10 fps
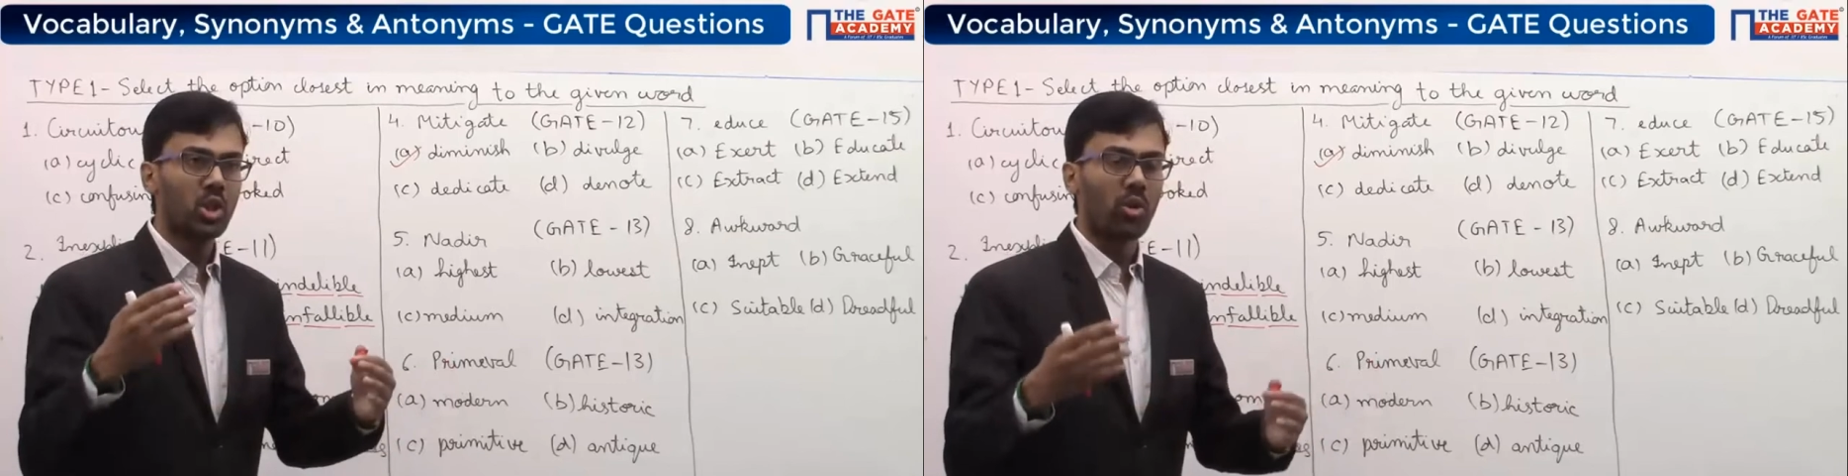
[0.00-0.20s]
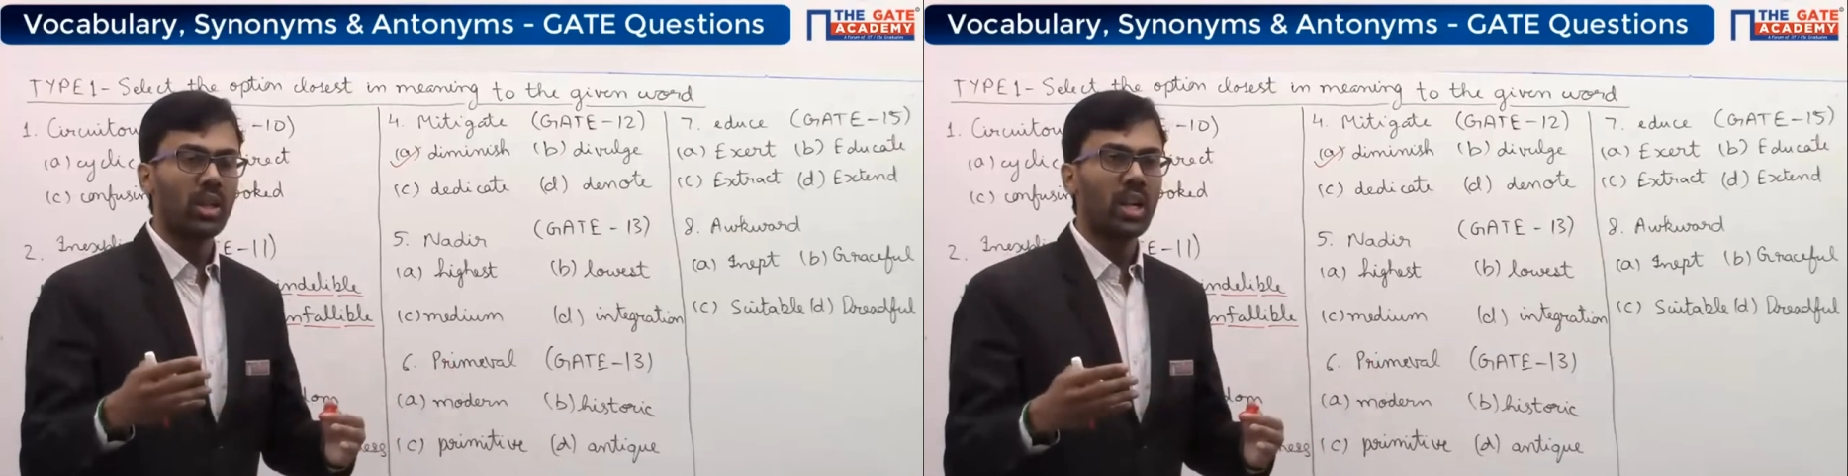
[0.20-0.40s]

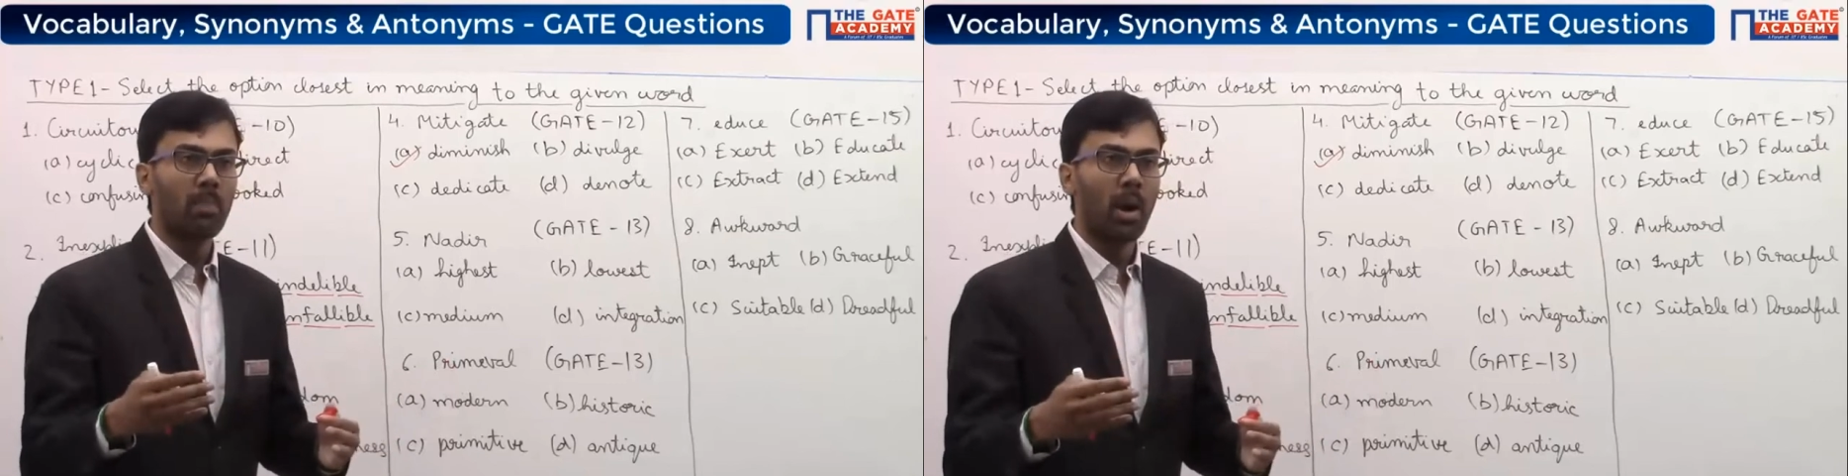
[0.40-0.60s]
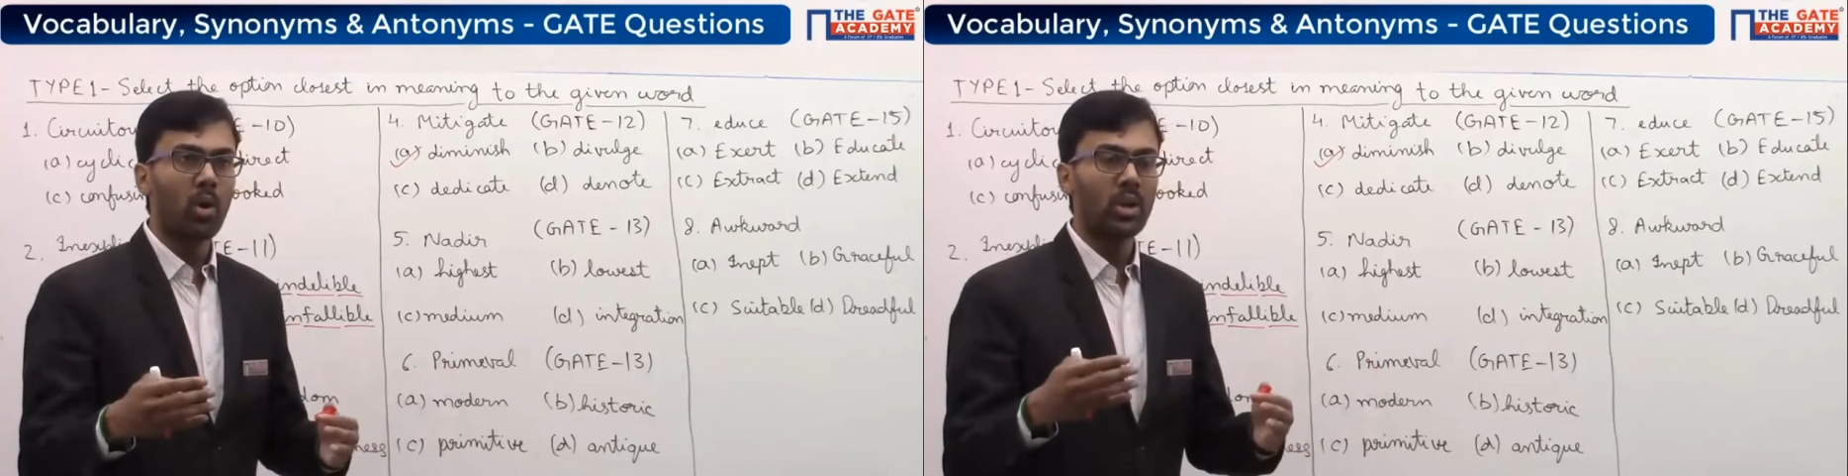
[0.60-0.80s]
talking
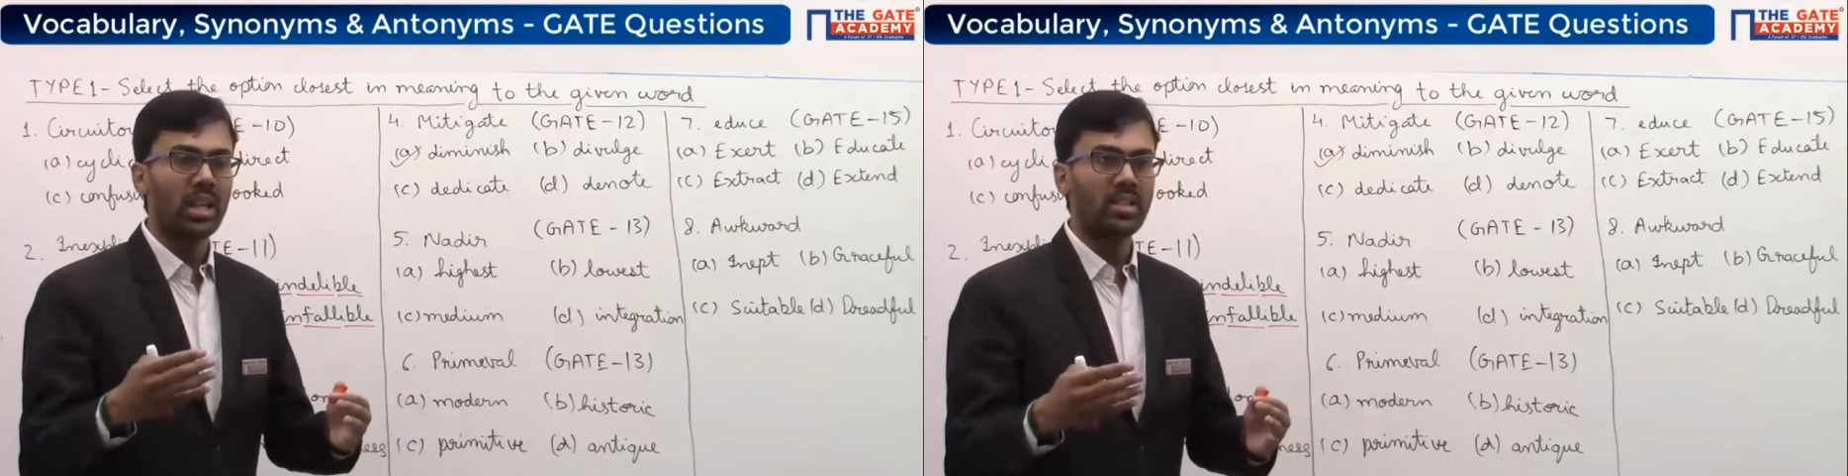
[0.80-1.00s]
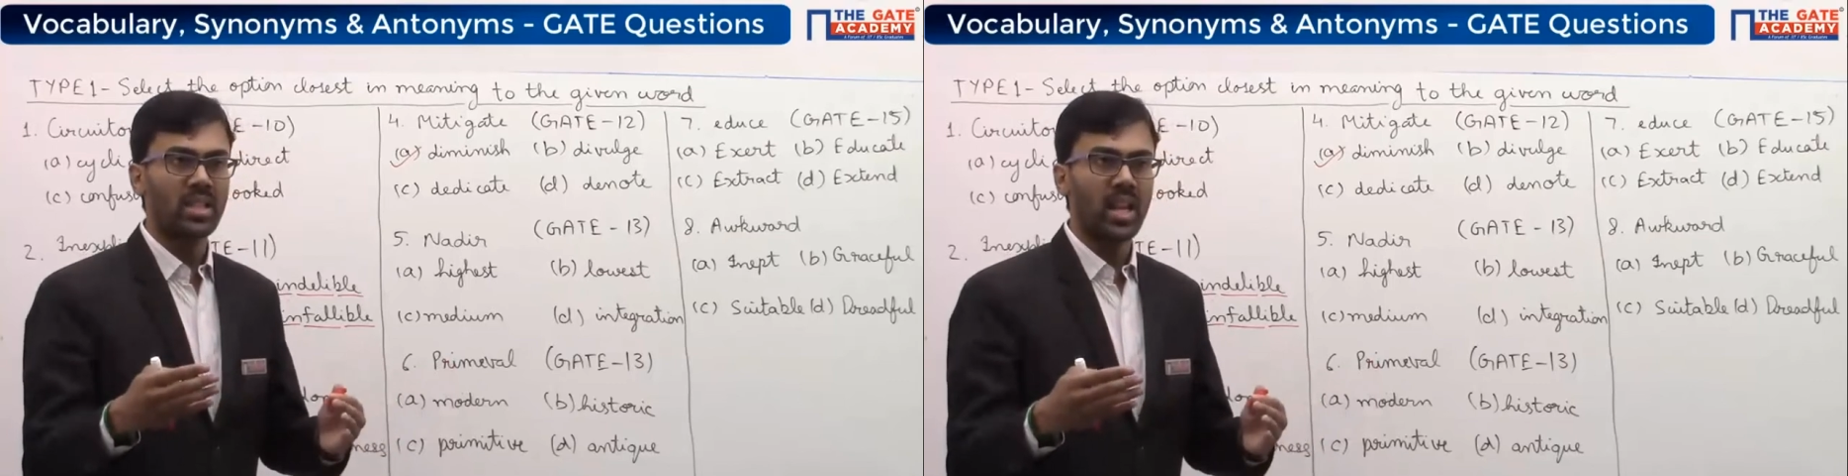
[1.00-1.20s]
about,
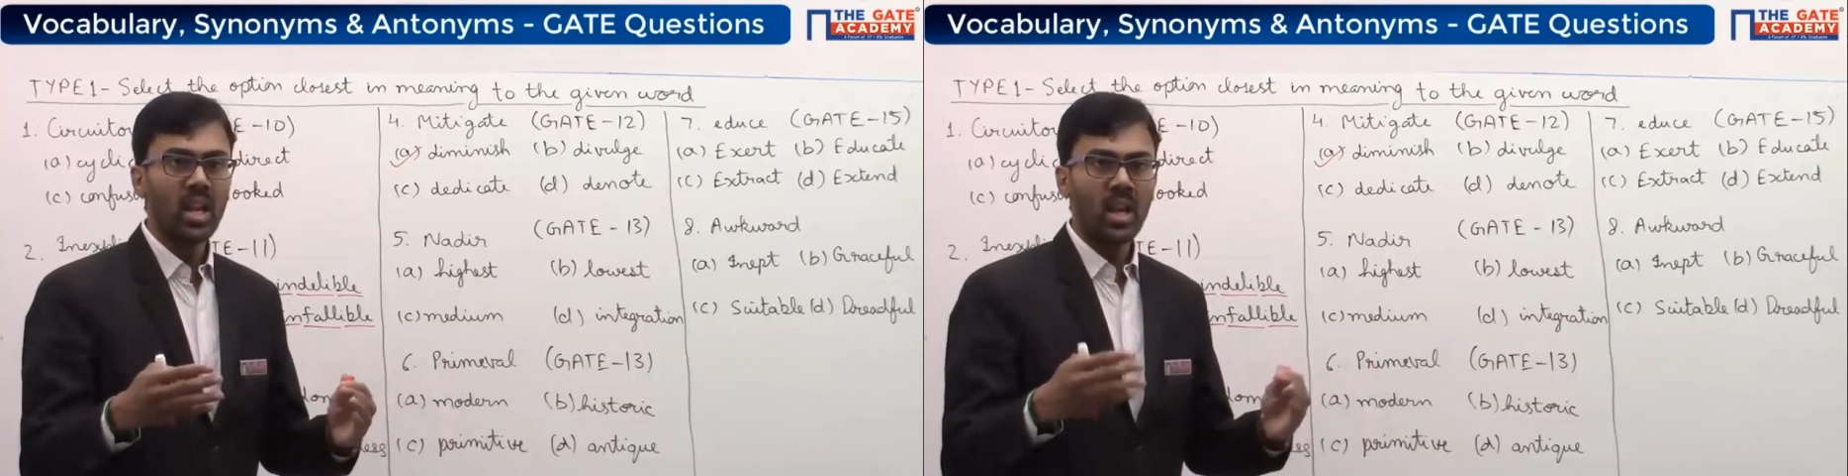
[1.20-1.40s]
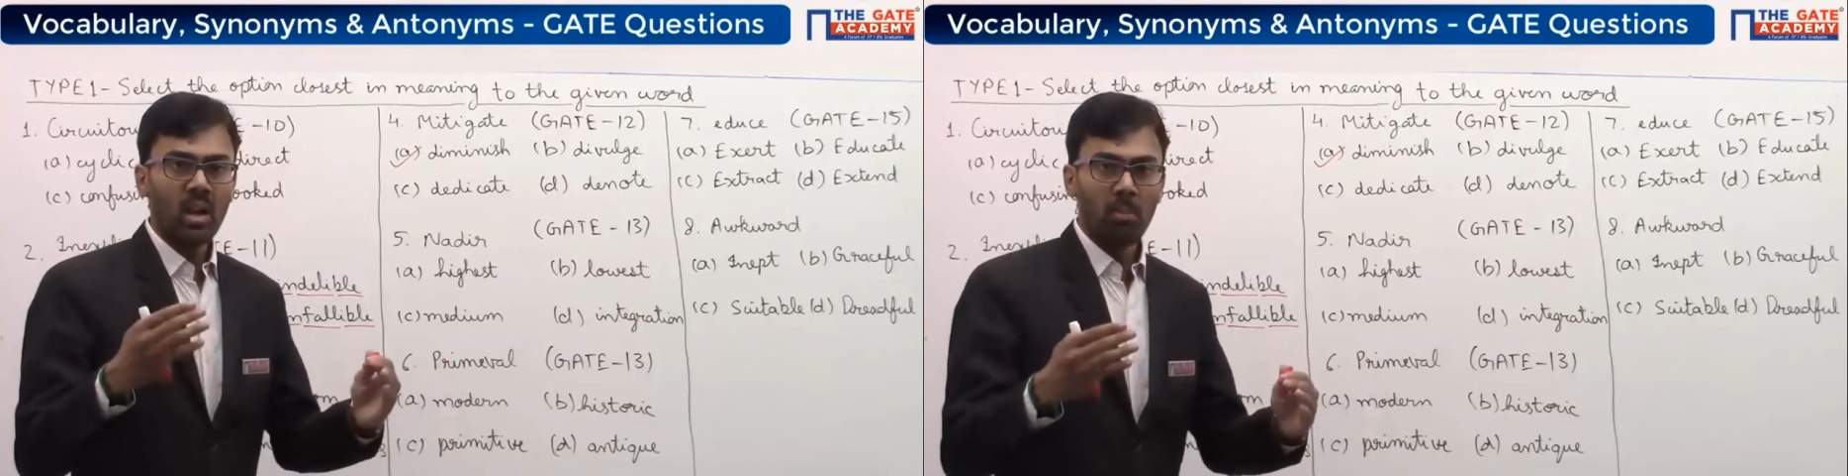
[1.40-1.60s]
let's say,